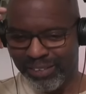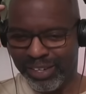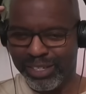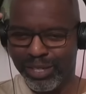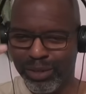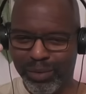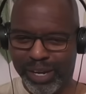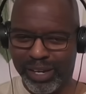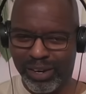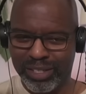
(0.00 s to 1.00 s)
you get 2
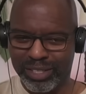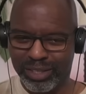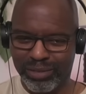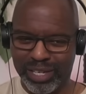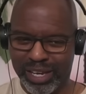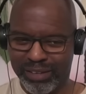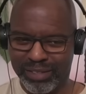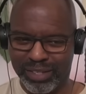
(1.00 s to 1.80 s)
red cards in 3 games,